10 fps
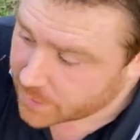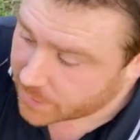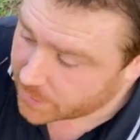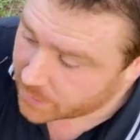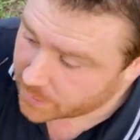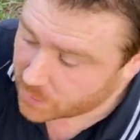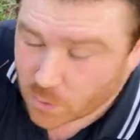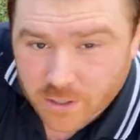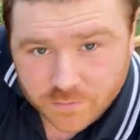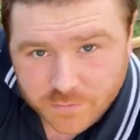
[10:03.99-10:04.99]
Uh, and
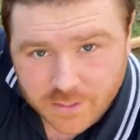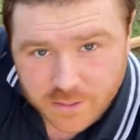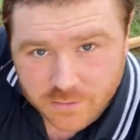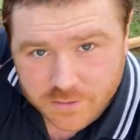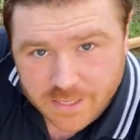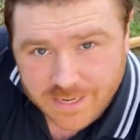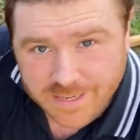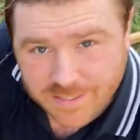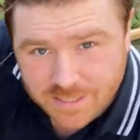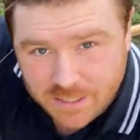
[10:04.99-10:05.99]
quite often they don't
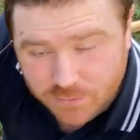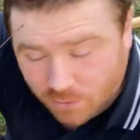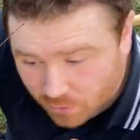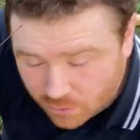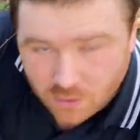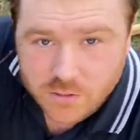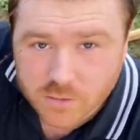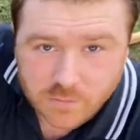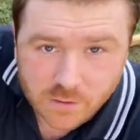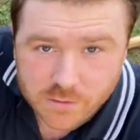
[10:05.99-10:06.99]
take unless they've got lots
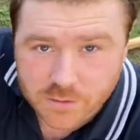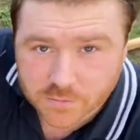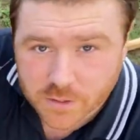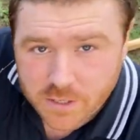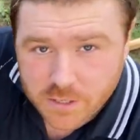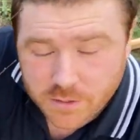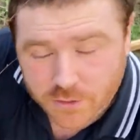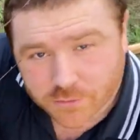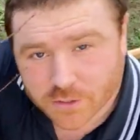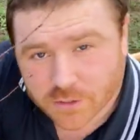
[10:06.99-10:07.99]
of lots of
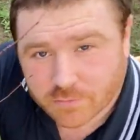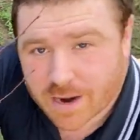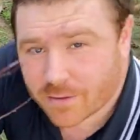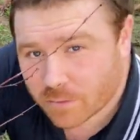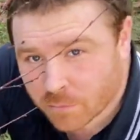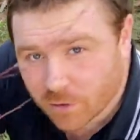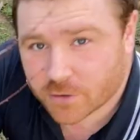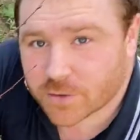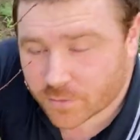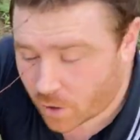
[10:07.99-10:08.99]
nutrient around them,
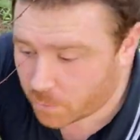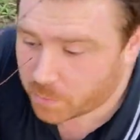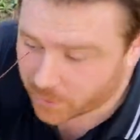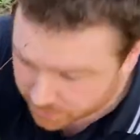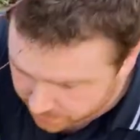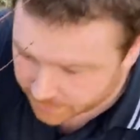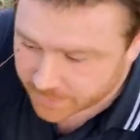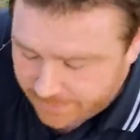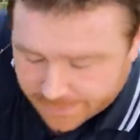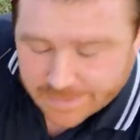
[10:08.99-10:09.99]
lots of compost and
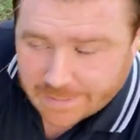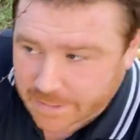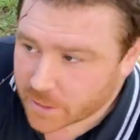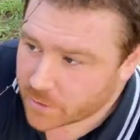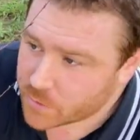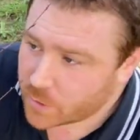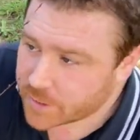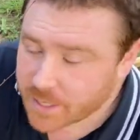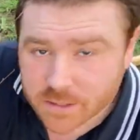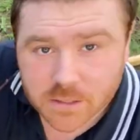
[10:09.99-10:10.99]
you know, so
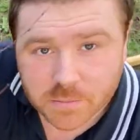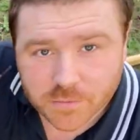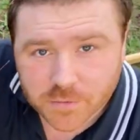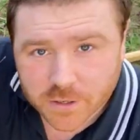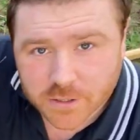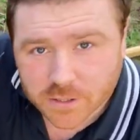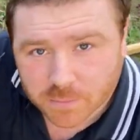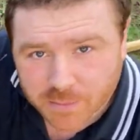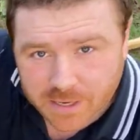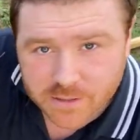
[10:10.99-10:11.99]
I tend to prefer to
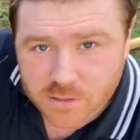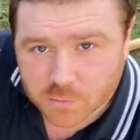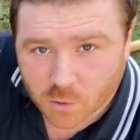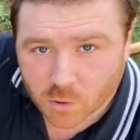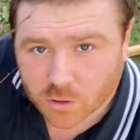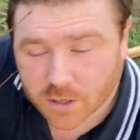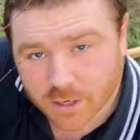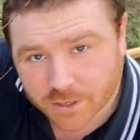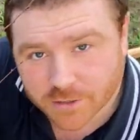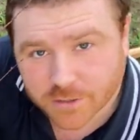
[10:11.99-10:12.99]
plant small
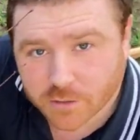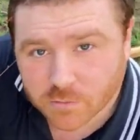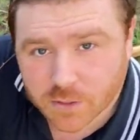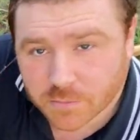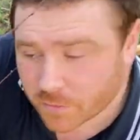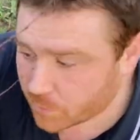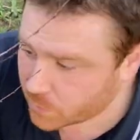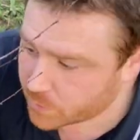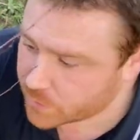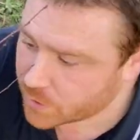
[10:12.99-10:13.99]
and you'll reap the
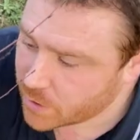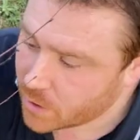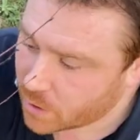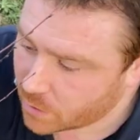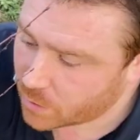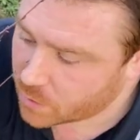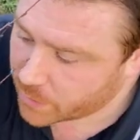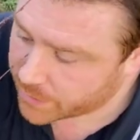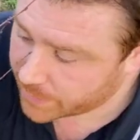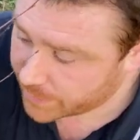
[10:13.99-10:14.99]
rewards a lot
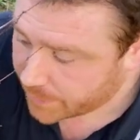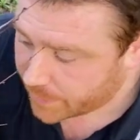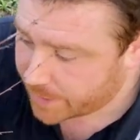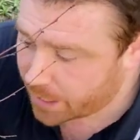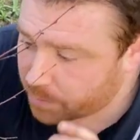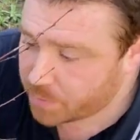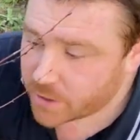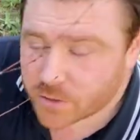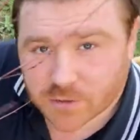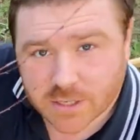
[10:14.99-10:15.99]
quicker. Now
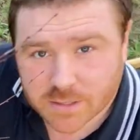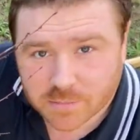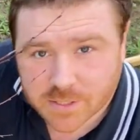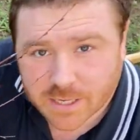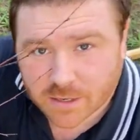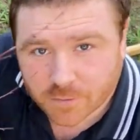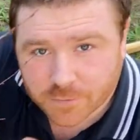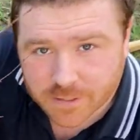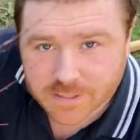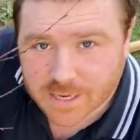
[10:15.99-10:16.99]
birch trees in particular are
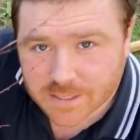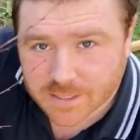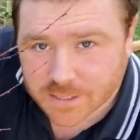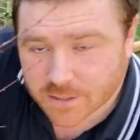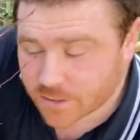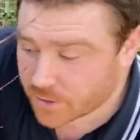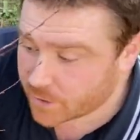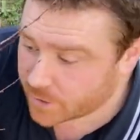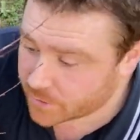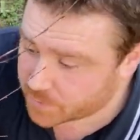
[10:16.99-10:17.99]
fantastic as
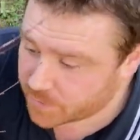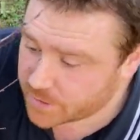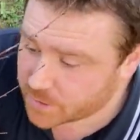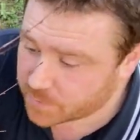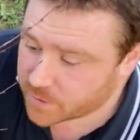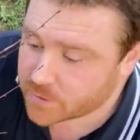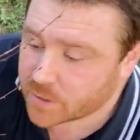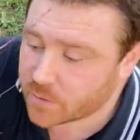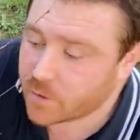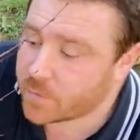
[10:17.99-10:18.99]
a, a species because
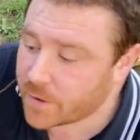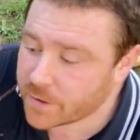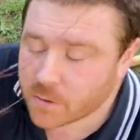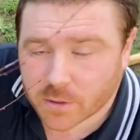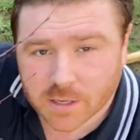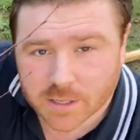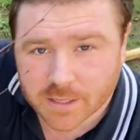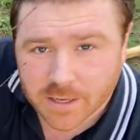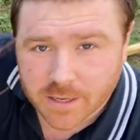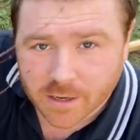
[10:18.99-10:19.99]
they grow very quickly,
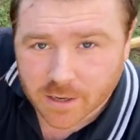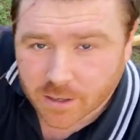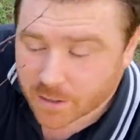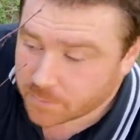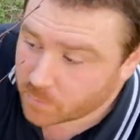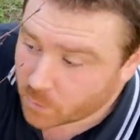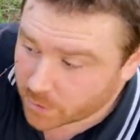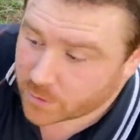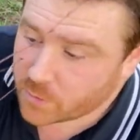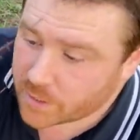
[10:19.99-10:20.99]
um, one
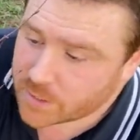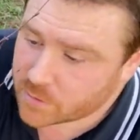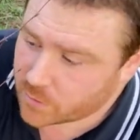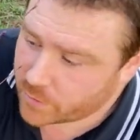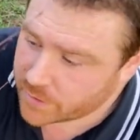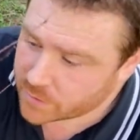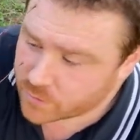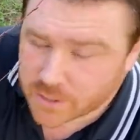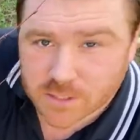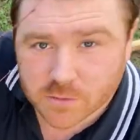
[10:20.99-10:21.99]
of the quickest growing
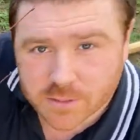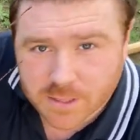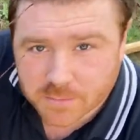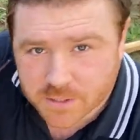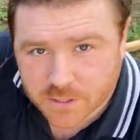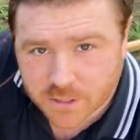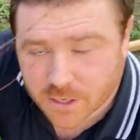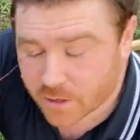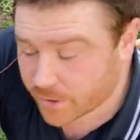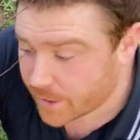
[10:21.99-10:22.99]
trees to establish in your
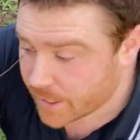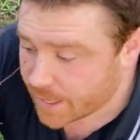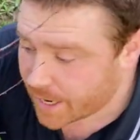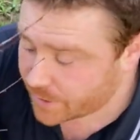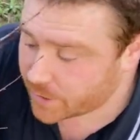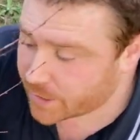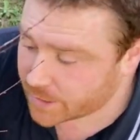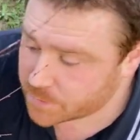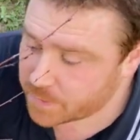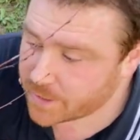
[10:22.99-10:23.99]
garden and you can
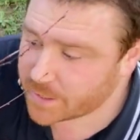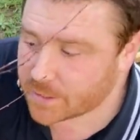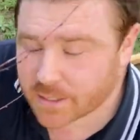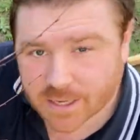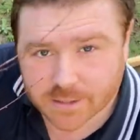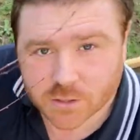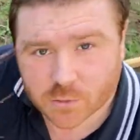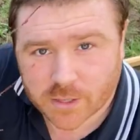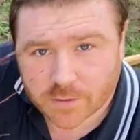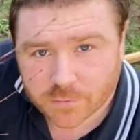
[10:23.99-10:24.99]
expect these to get to
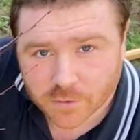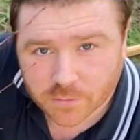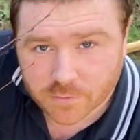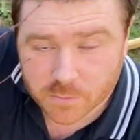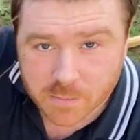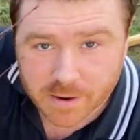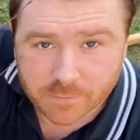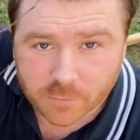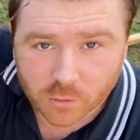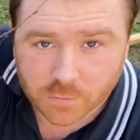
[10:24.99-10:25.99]
20 foot from
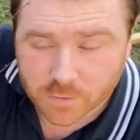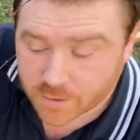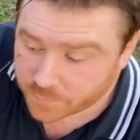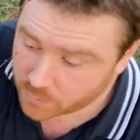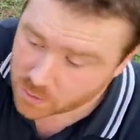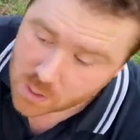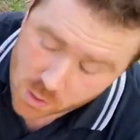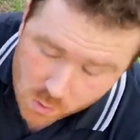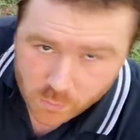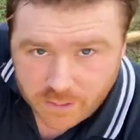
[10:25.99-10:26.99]
about 4 or 5 foot
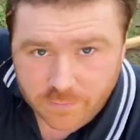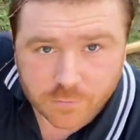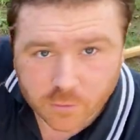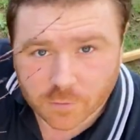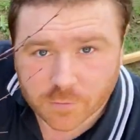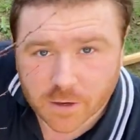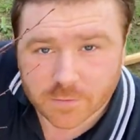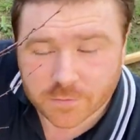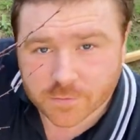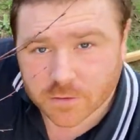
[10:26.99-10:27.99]
within 4 or
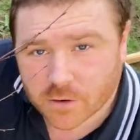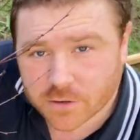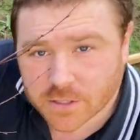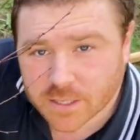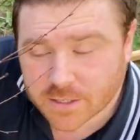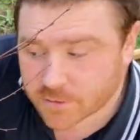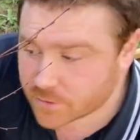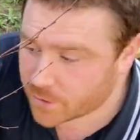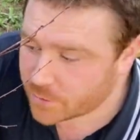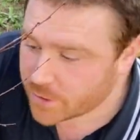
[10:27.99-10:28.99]
5 growing
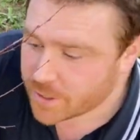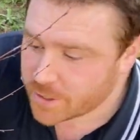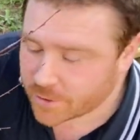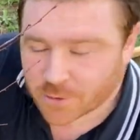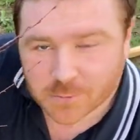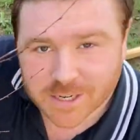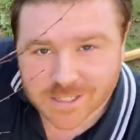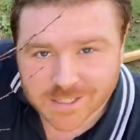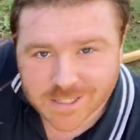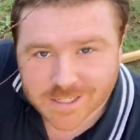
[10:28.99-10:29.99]
seasons so you're not
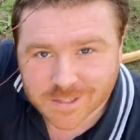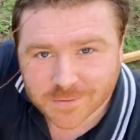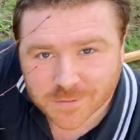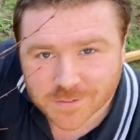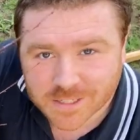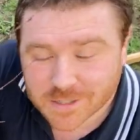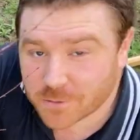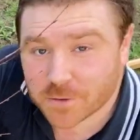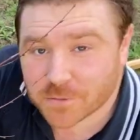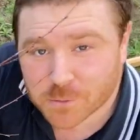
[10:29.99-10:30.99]
waiting 10 to 15
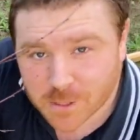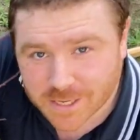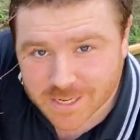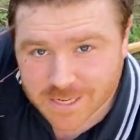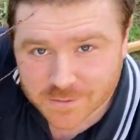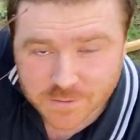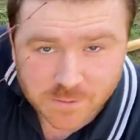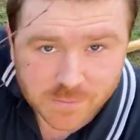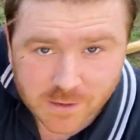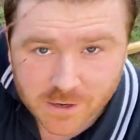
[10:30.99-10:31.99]
or even 20 years for
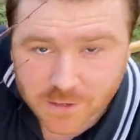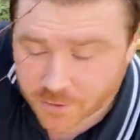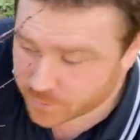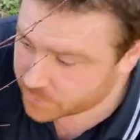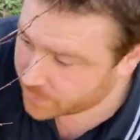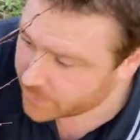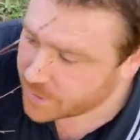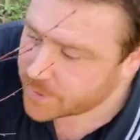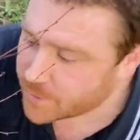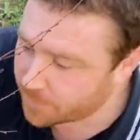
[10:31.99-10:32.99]
something like an oak tree.
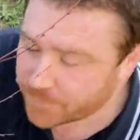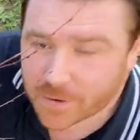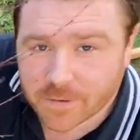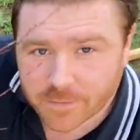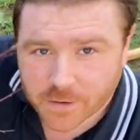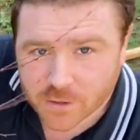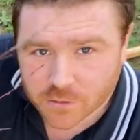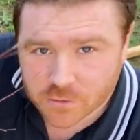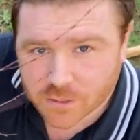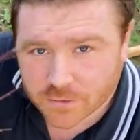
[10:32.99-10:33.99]
It's a very very
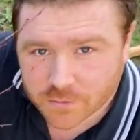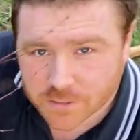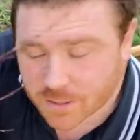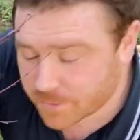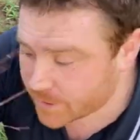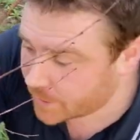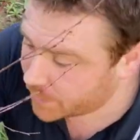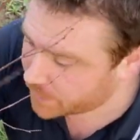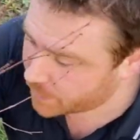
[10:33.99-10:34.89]
good tree for establishing in